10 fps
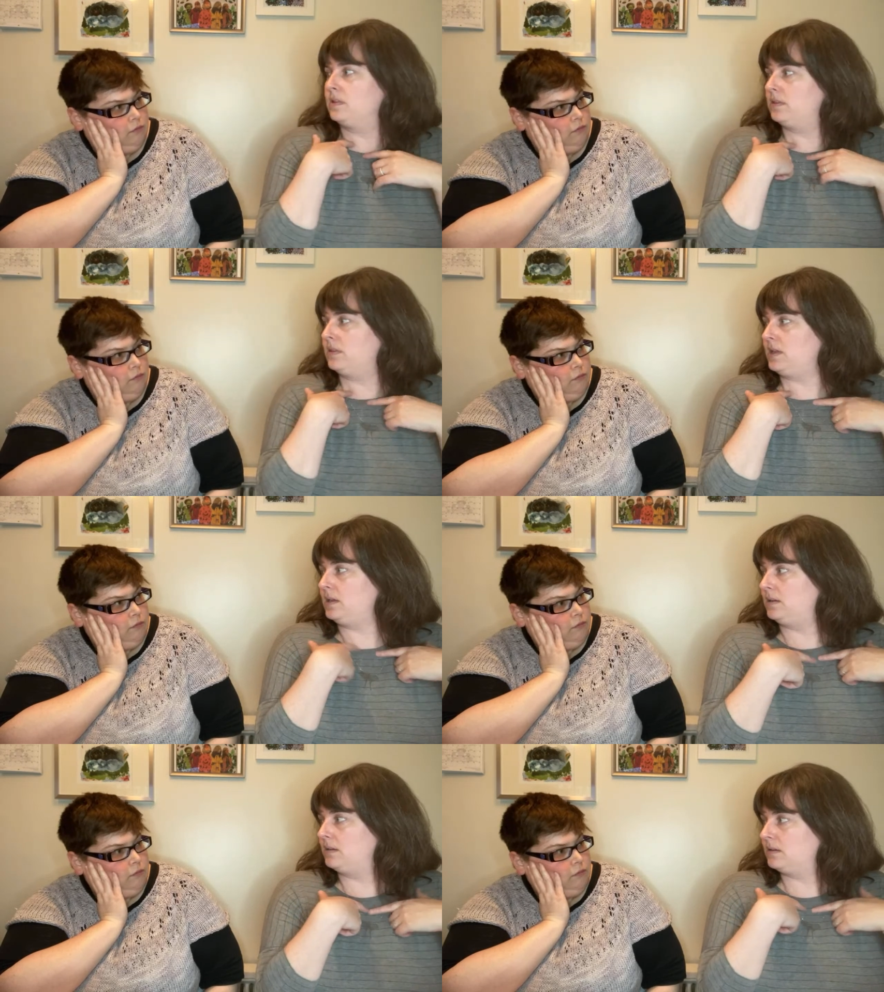
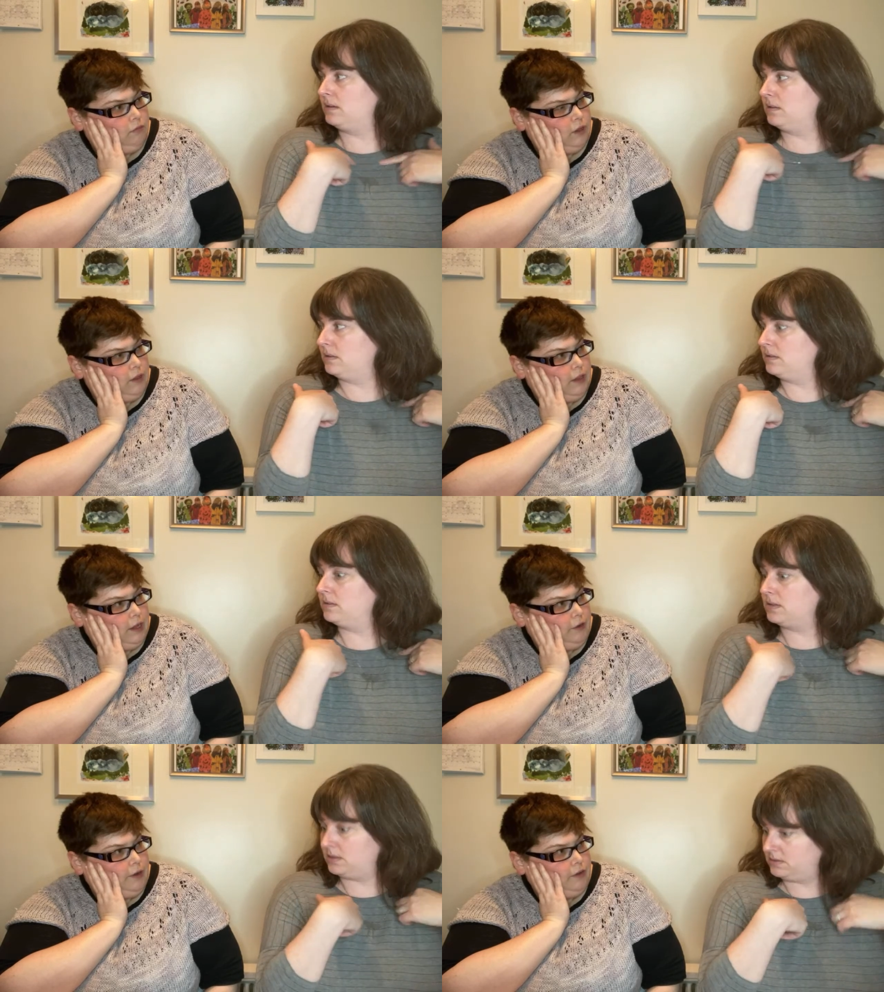Speaker 1: the the
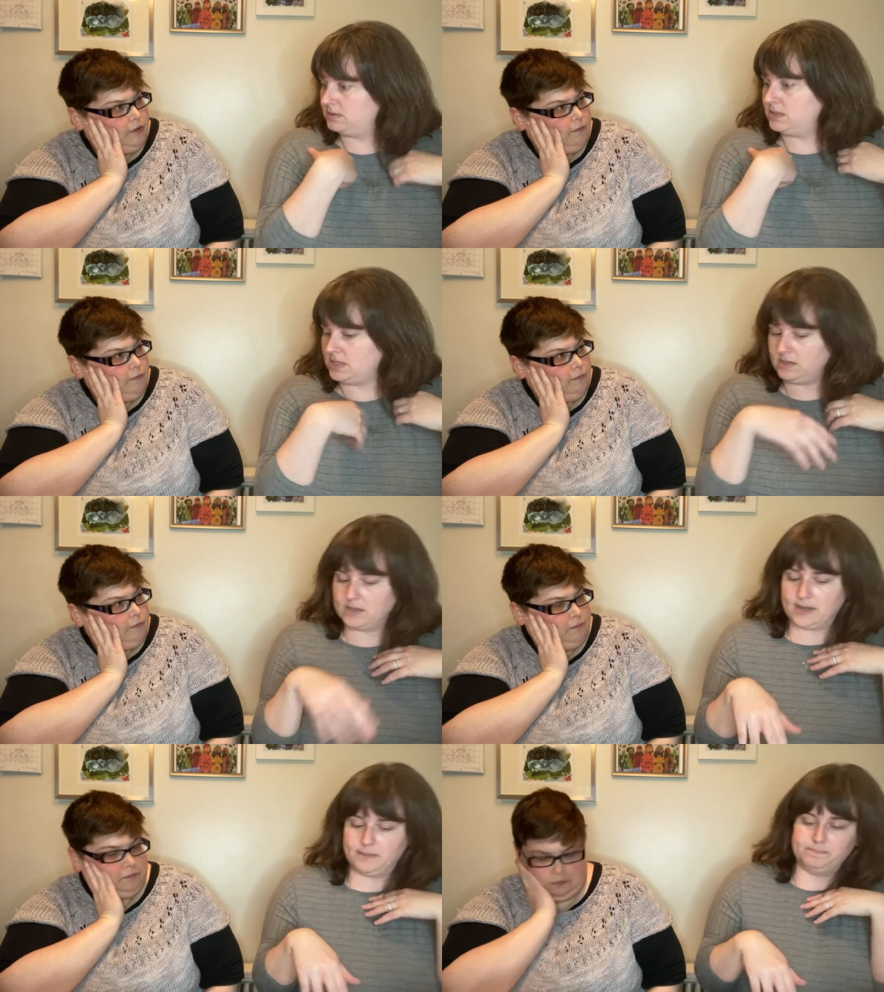increase the
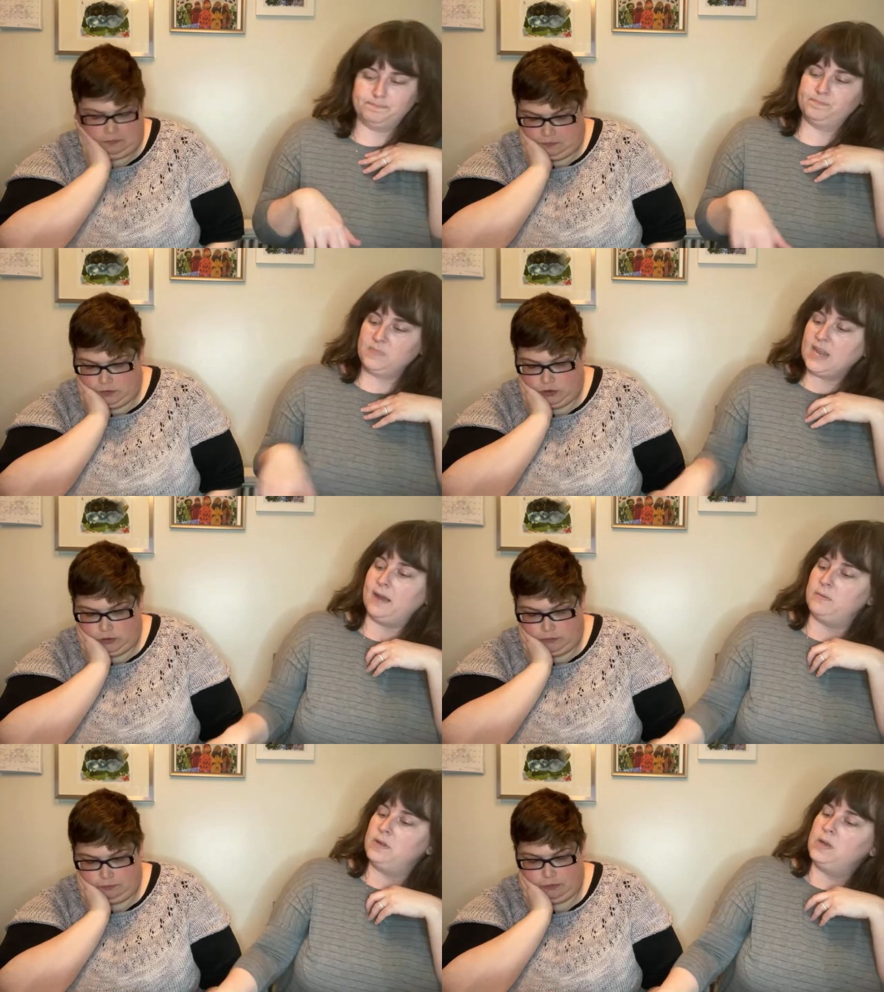um
Speaker 2: yeah
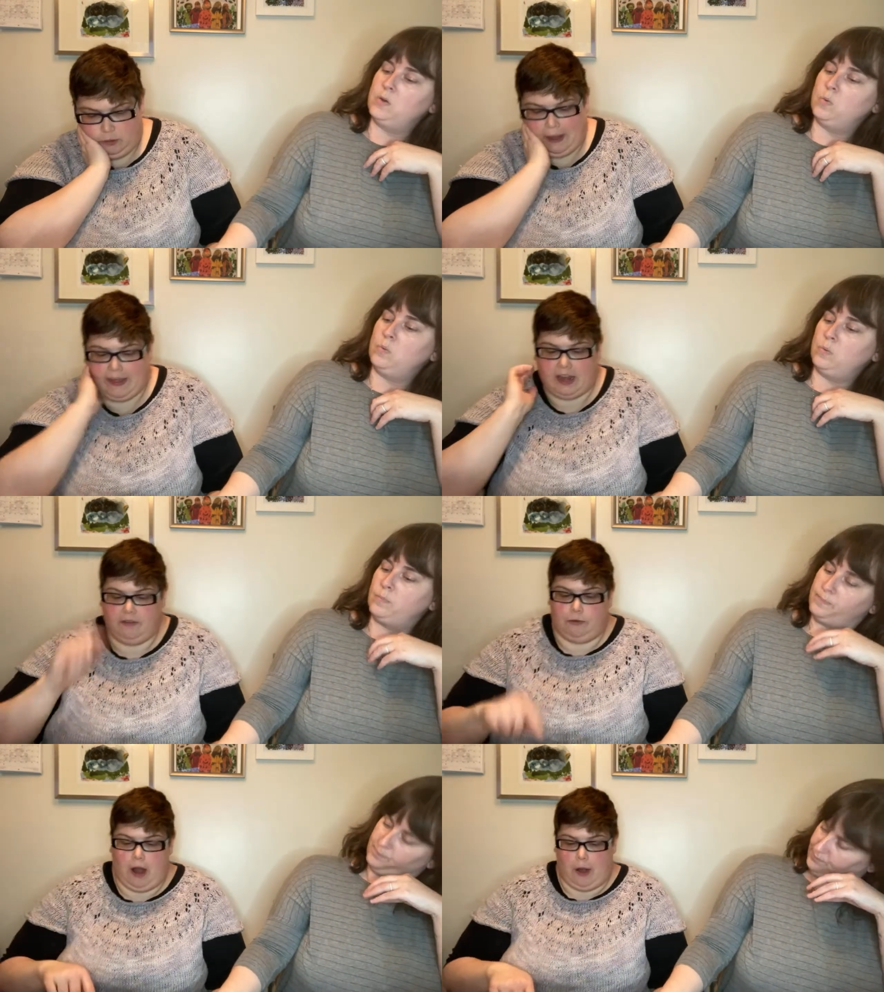so by the end
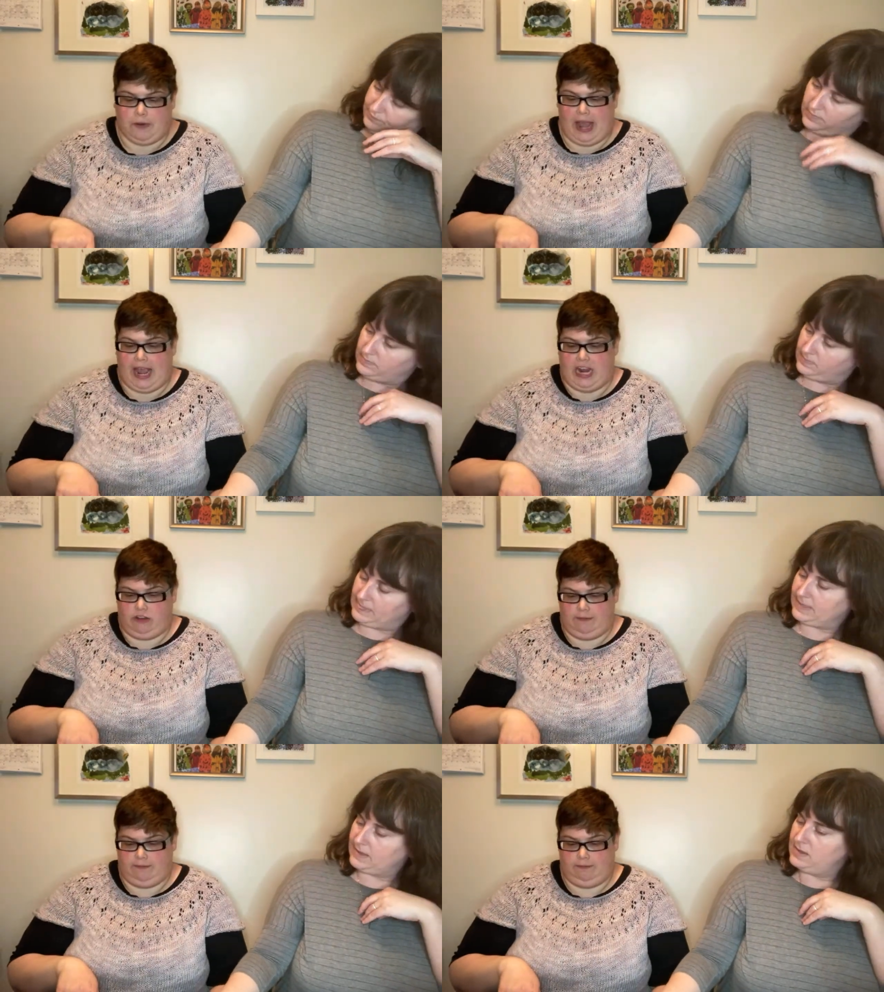of round
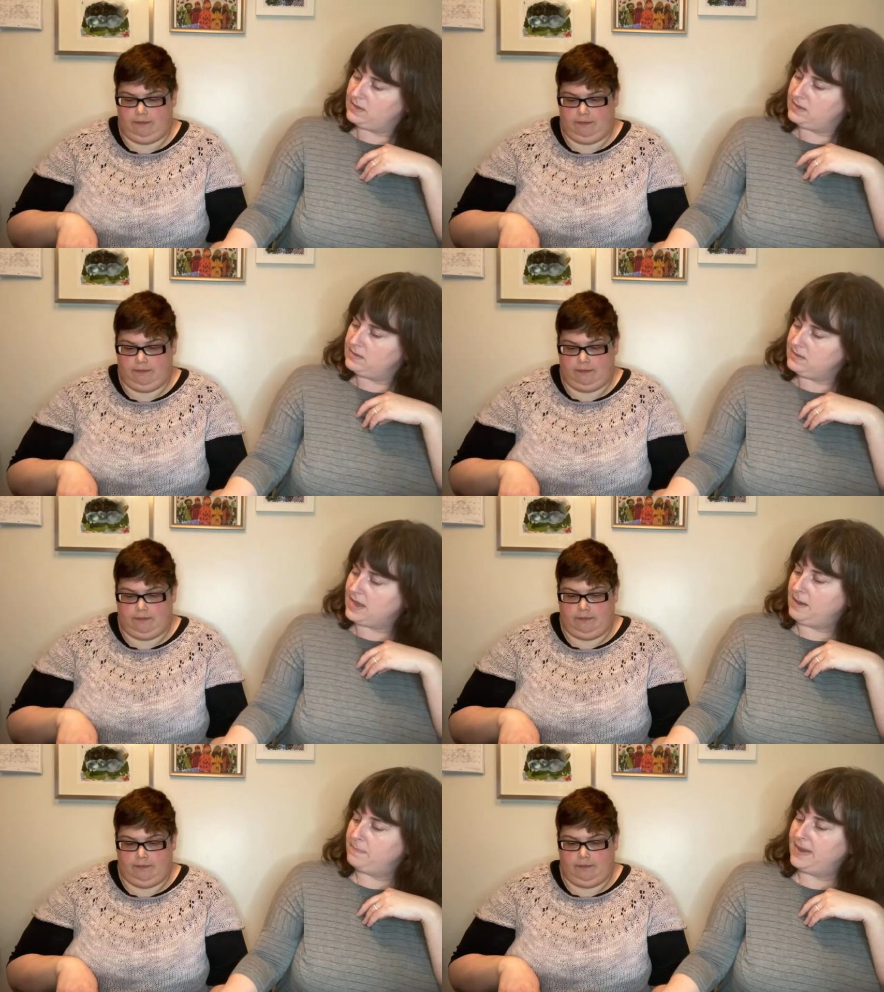eight
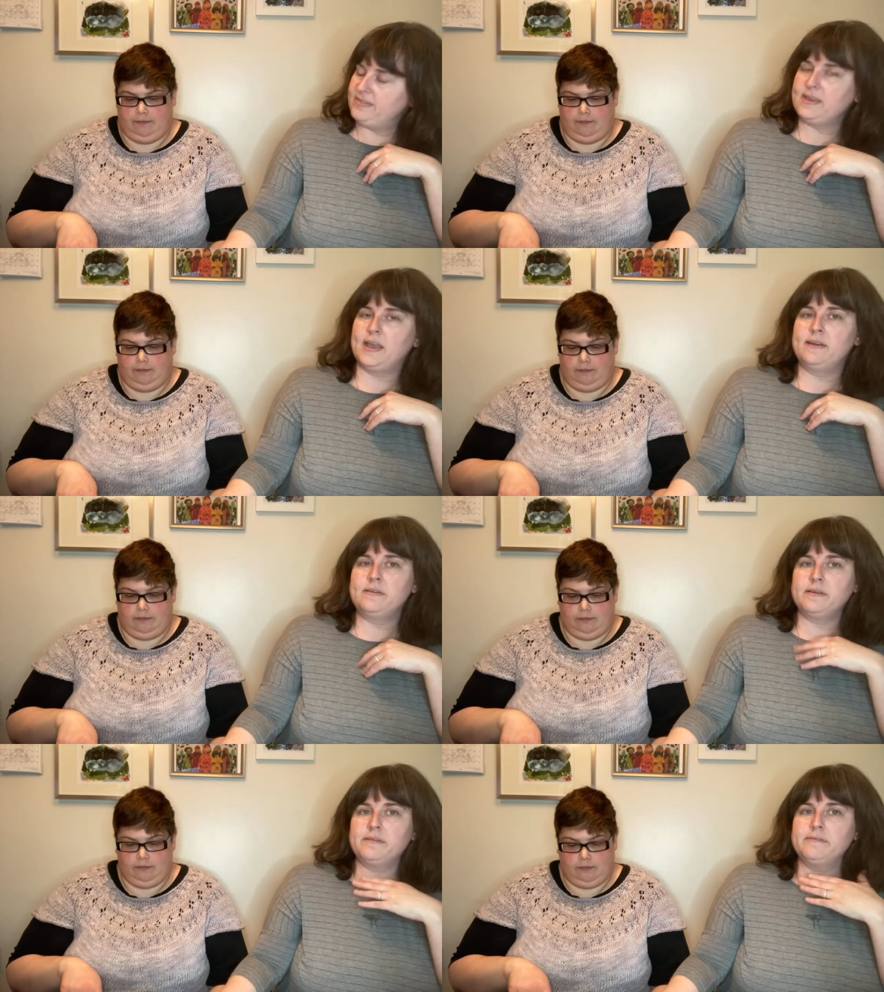
Speaker 1: yeah by the end
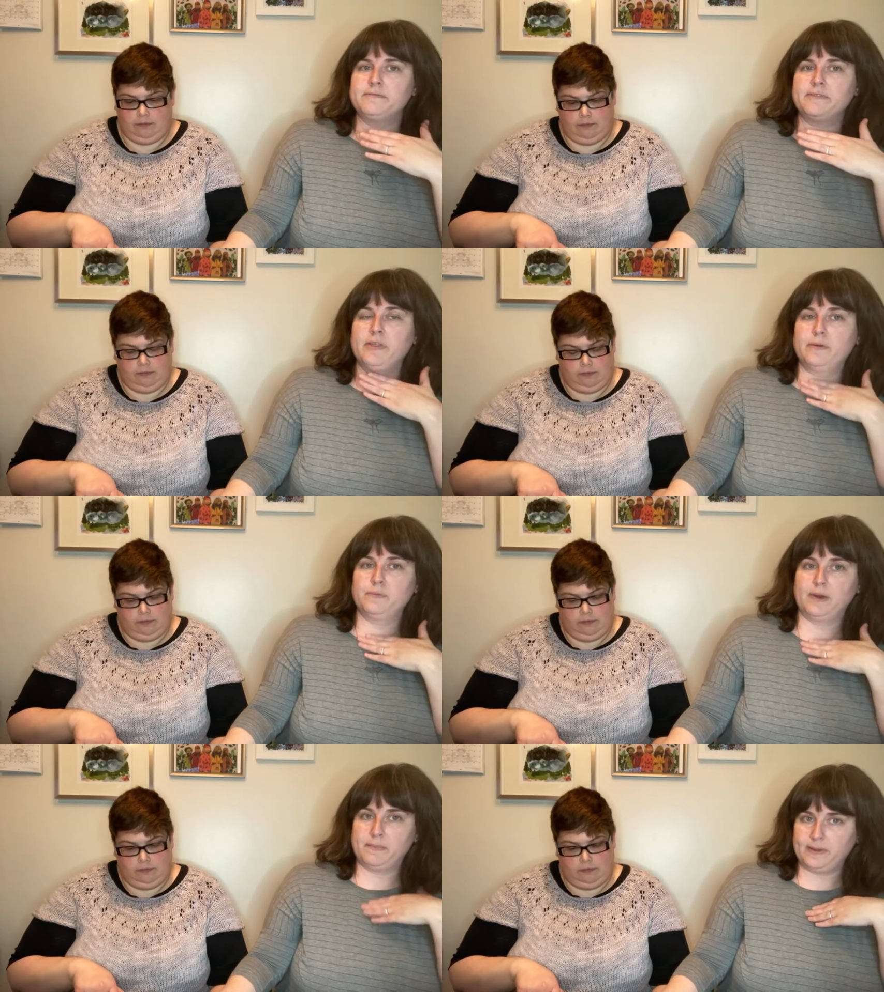of the
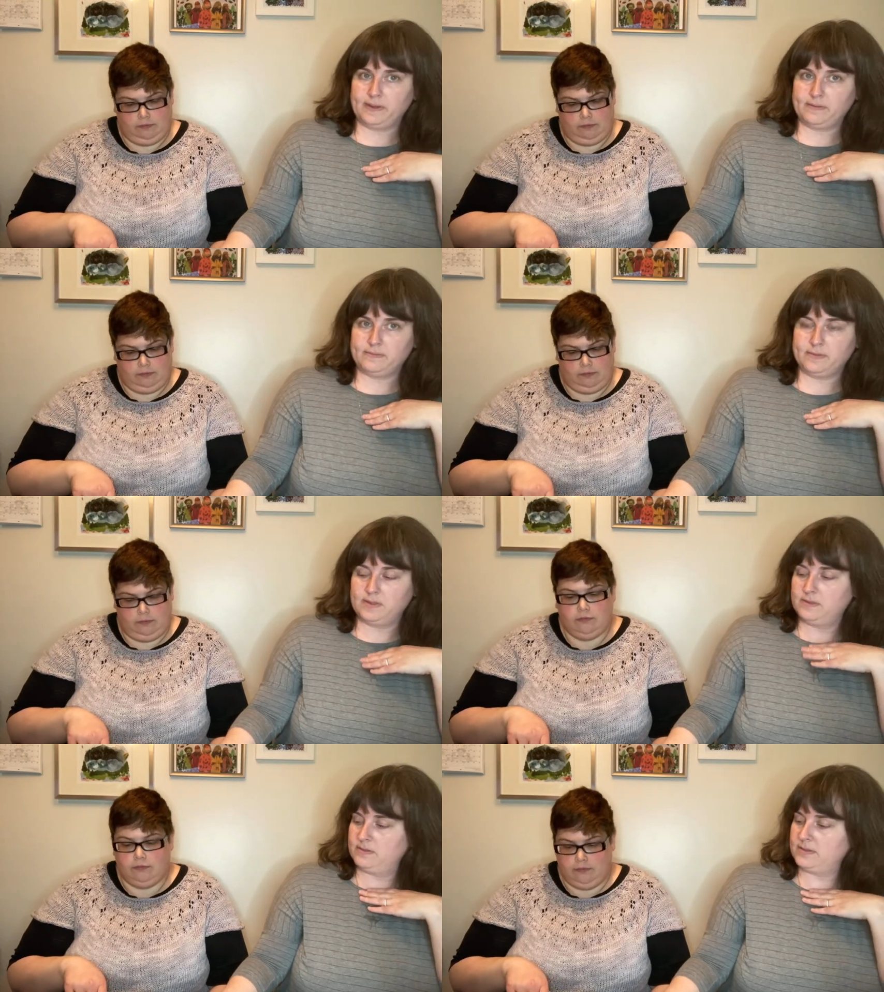ribbing
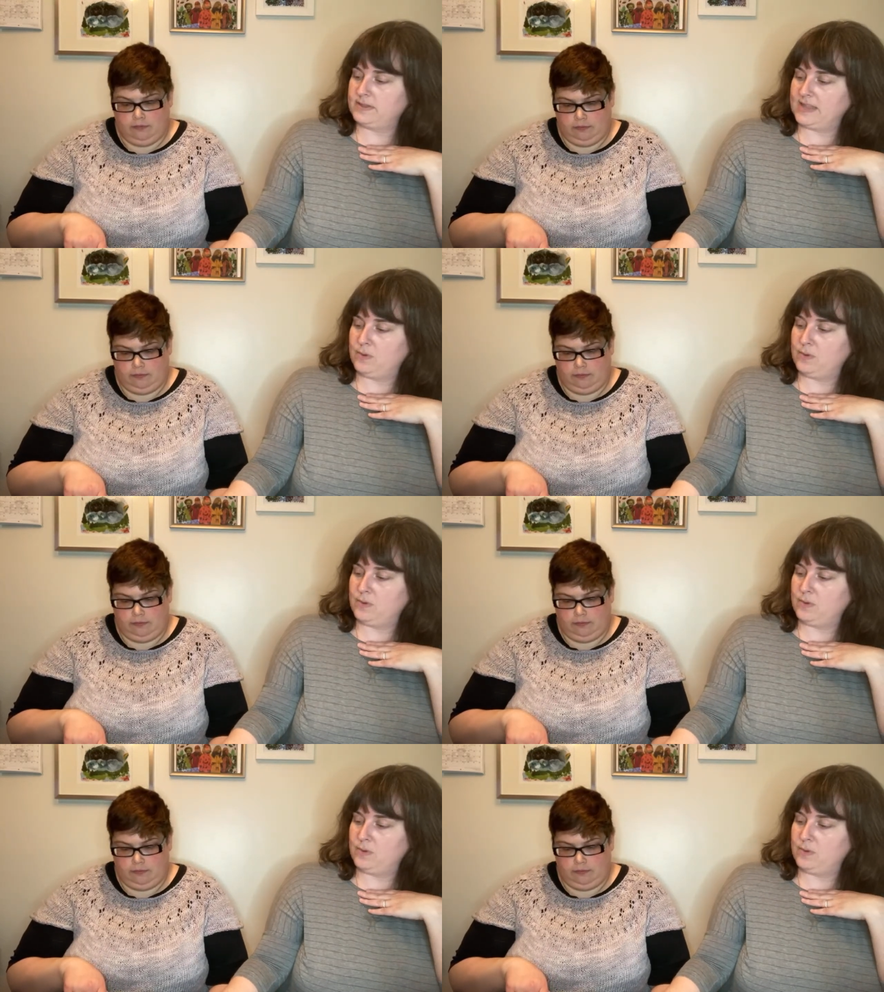mm -hmm. that they